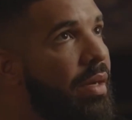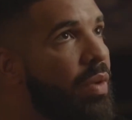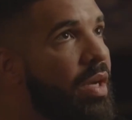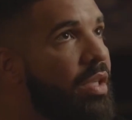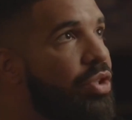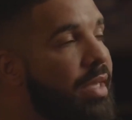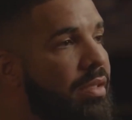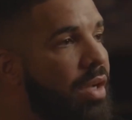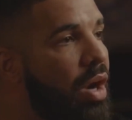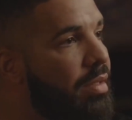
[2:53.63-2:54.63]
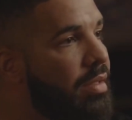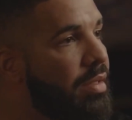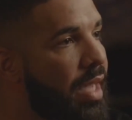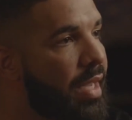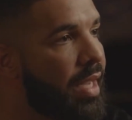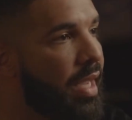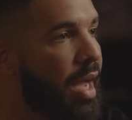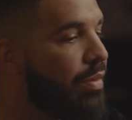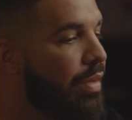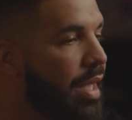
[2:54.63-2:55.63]
when Drake is the artist of the decade,
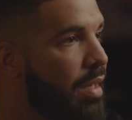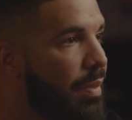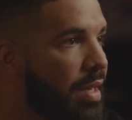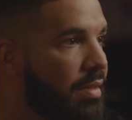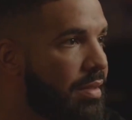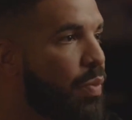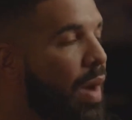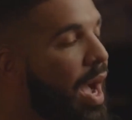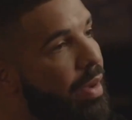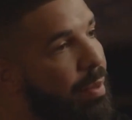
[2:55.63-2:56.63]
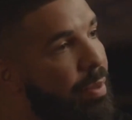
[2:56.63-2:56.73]
I don't think anybody says, wow,